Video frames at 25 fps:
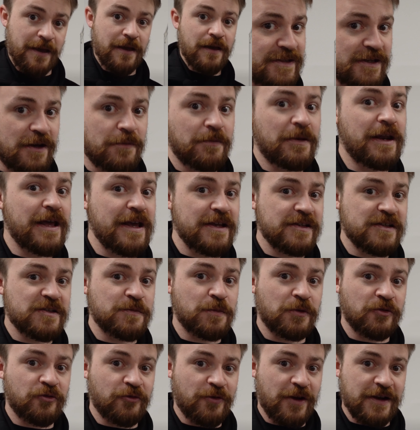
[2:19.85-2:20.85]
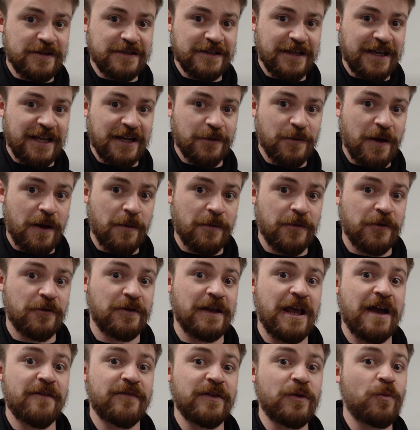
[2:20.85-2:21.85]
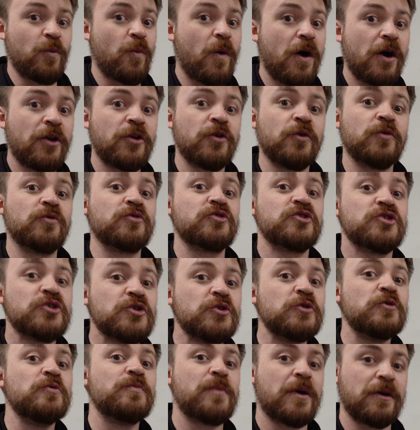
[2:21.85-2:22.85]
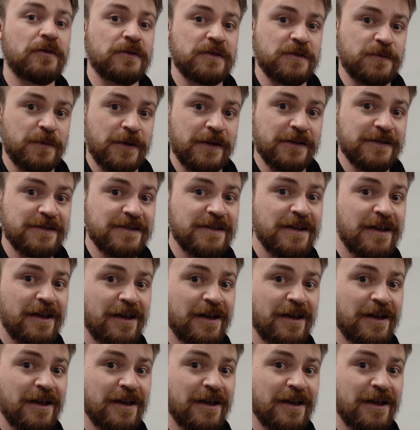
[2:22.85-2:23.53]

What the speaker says: Some lasers will try to get away with only having 1 or 2 pulse widths,